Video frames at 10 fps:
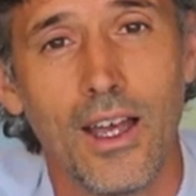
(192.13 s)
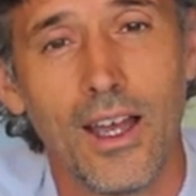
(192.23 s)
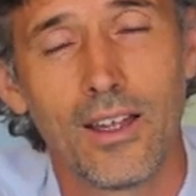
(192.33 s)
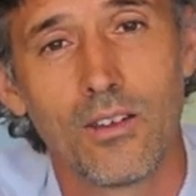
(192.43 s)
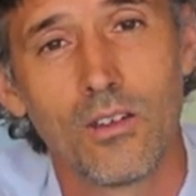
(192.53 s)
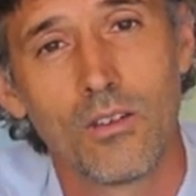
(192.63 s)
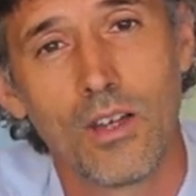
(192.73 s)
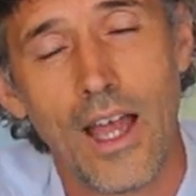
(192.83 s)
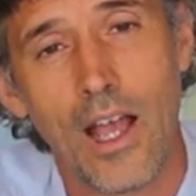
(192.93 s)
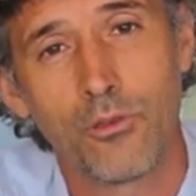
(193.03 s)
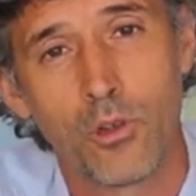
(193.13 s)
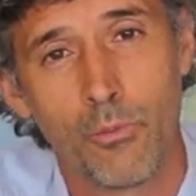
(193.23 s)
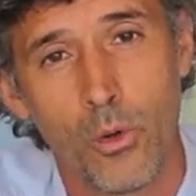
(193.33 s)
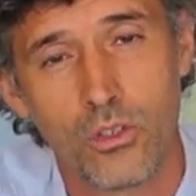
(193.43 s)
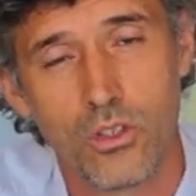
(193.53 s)
and after
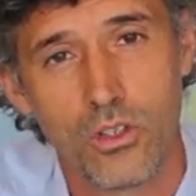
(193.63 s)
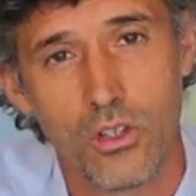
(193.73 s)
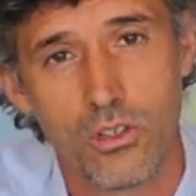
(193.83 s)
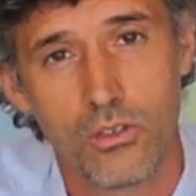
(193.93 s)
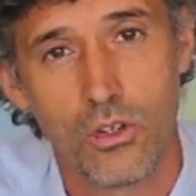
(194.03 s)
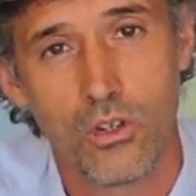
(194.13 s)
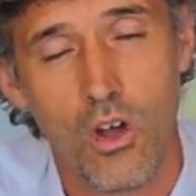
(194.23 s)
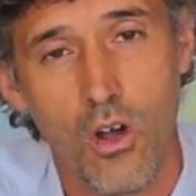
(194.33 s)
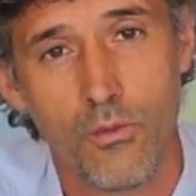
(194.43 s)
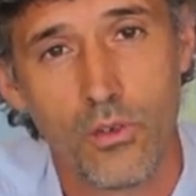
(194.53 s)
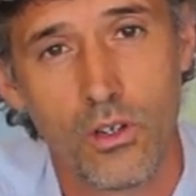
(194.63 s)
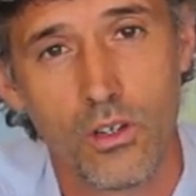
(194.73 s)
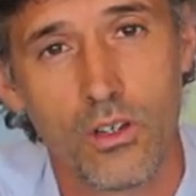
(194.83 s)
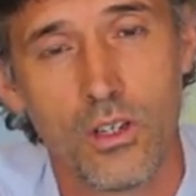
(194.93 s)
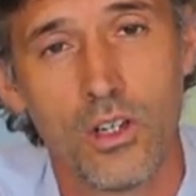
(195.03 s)
Portugal took
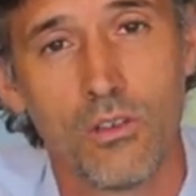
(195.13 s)
over